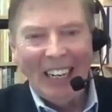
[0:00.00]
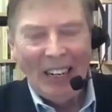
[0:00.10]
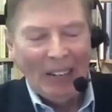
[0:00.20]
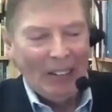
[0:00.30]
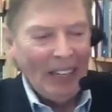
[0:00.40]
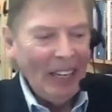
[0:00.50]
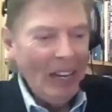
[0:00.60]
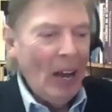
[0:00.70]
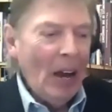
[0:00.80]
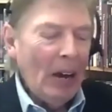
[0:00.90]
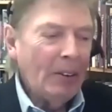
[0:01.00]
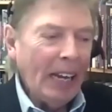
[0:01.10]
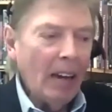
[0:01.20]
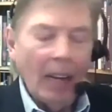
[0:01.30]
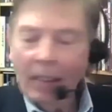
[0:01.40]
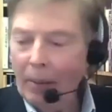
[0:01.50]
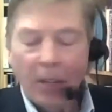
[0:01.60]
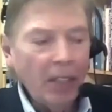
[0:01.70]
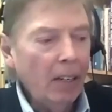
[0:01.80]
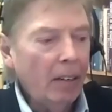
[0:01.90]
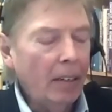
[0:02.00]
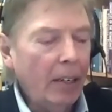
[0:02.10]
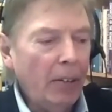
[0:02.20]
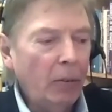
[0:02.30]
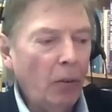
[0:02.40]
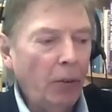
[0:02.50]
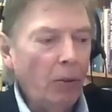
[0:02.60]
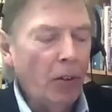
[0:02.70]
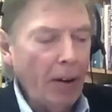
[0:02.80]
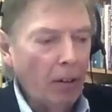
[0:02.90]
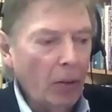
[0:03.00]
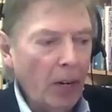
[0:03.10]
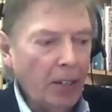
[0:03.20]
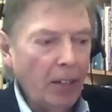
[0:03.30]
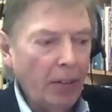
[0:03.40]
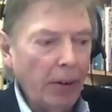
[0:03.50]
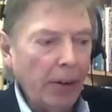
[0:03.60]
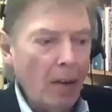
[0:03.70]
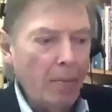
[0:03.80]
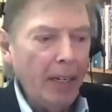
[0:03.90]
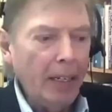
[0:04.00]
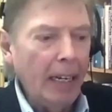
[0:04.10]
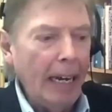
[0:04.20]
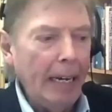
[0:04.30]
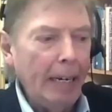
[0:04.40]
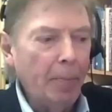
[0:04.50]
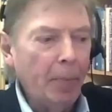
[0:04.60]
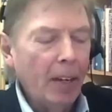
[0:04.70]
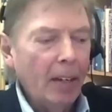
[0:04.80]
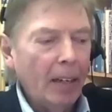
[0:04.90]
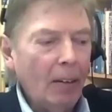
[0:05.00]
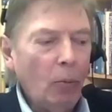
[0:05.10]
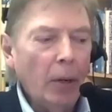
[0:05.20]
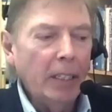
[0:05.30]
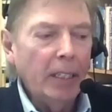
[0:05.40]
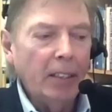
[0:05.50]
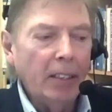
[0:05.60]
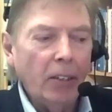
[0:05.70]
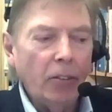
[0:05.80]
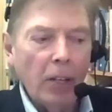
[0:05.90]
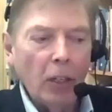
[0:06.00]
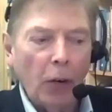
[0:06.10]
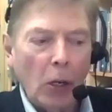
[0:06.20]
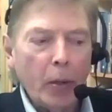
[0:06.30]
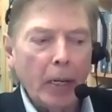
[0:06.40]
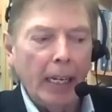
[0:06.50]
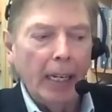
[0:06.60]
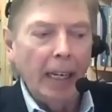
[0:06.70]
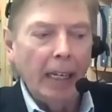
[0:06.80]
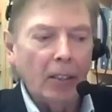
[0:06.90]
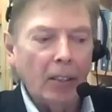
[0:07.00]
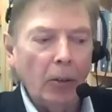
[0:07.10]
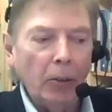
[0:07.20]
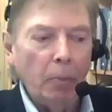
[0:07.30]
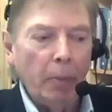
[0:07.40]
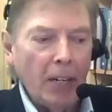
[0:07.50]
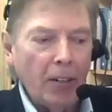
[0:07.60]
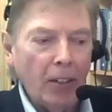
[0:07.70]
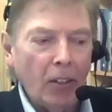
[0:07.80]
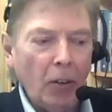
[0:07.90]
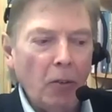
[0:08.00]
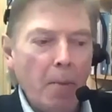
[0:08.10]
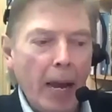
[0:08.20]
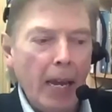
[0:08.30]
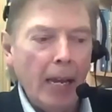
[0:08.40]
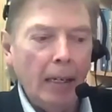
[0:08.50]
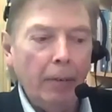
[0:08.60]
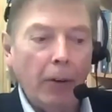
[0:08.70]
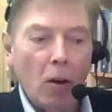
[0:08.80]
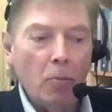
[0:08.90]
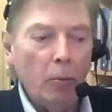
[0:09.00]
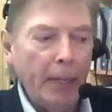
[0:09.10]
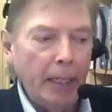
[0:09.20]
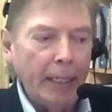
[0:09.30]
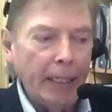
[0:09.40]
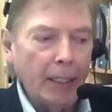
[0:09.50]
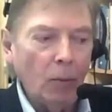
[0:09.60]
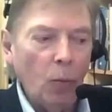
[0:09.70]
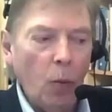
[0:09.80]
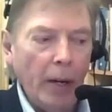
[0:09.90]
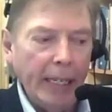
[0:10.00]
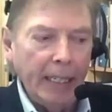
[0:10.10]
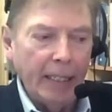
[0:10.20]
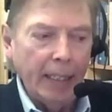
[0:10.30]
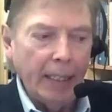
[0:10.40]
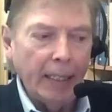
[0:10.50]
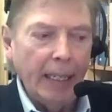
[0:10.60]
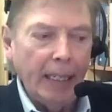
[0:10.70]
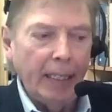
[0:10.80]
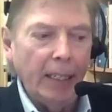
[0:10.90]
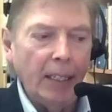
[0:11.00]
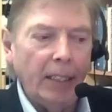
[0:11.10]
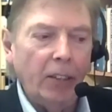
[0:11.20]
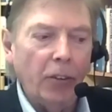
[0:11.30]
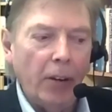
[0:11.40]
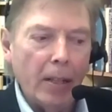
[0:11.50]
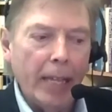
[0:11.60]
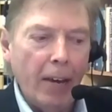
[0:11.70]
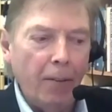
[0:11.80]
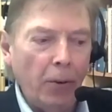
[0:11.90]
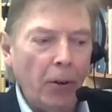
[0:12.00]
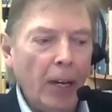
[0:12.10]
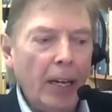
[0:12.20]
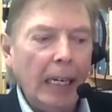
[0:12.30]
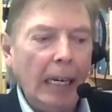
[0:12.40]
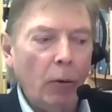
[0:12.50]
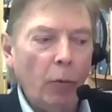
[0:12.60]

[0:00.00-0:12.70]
Good. Okay, I'm just going to go on to a few general questions that have come in. One says that trials frequently exclude patients who may have comorbidities. Why is this, and does the trial therefore give a